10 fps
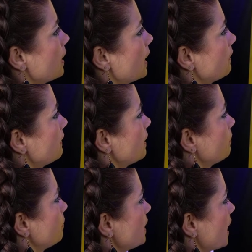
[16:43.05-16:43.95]
and
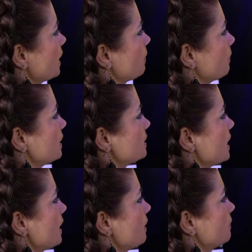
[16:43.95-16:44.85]
then we kind of went
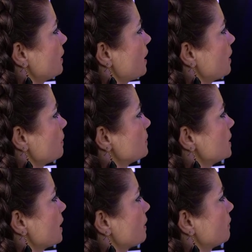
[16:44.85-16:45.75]
down up
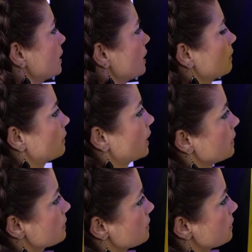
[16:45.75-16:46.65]
down
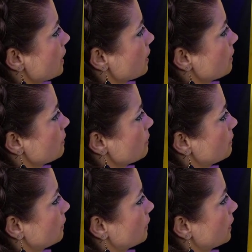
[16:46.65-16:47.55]
okay so
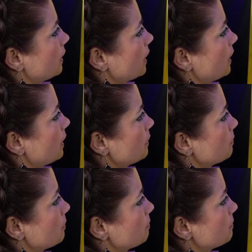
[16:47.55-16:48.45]
up
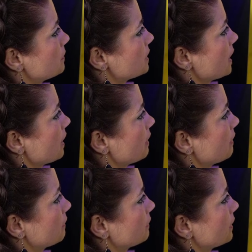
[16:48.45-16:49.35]

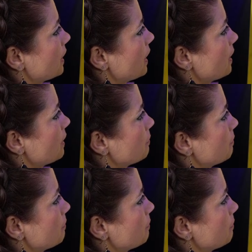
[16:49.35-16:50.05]
down up